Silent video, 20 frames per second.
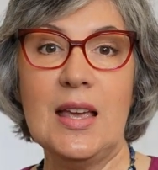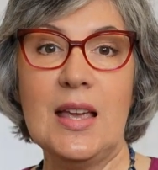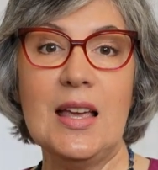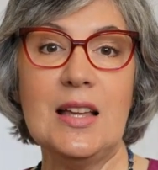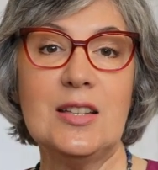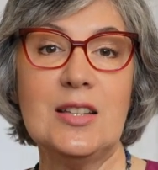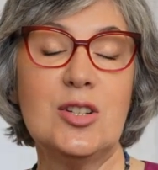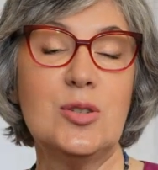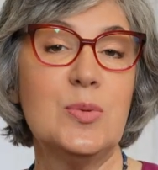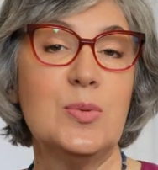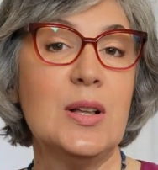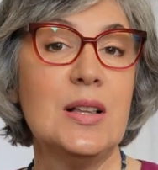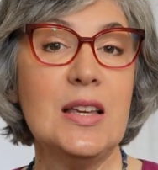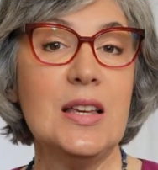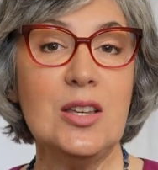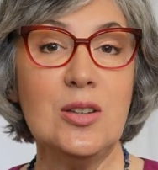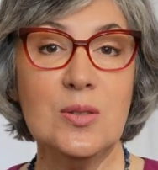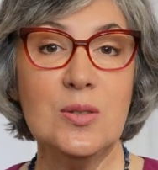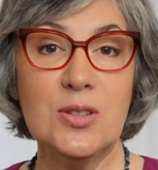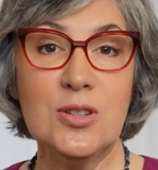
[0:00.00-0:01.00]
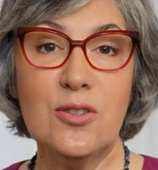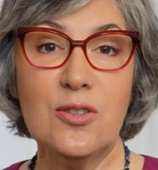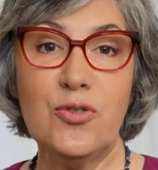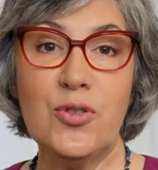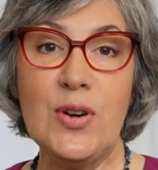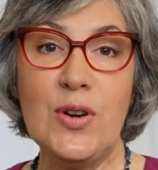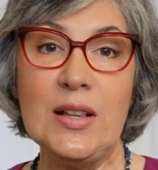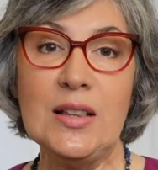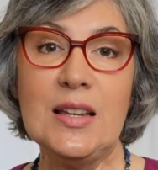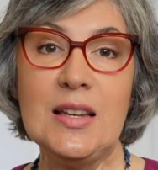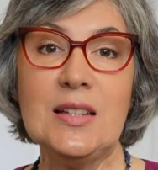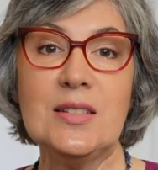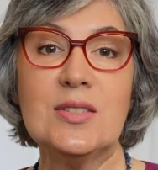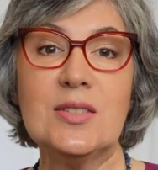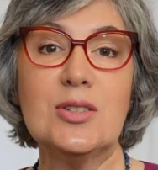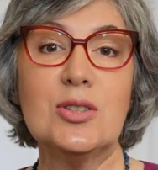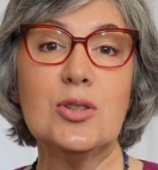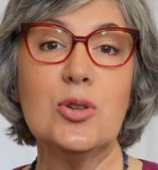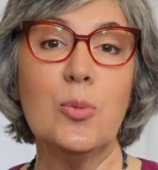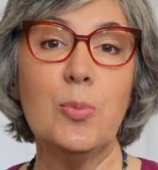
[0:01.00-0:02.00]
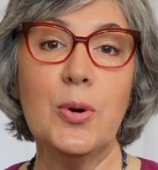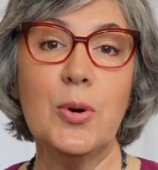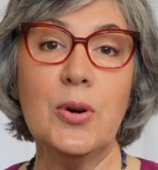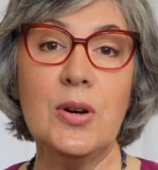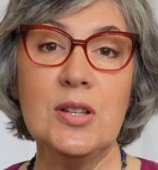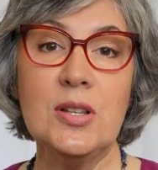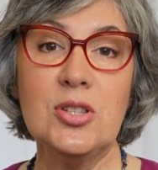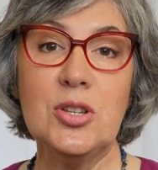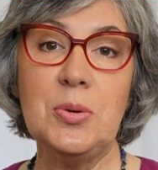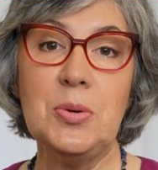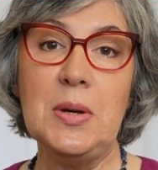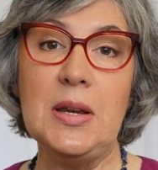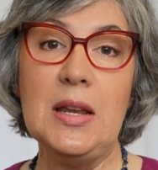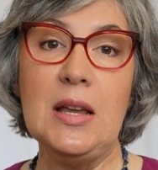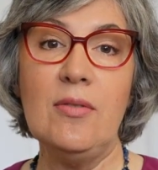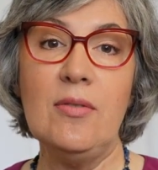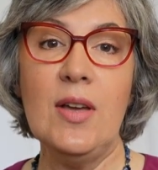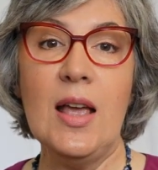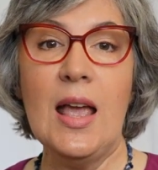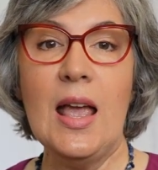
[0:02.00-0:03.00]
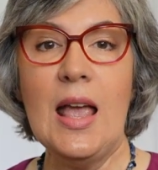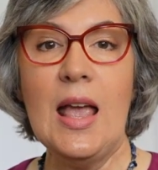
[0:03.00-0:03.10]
It's really user-friendly, super intuitive,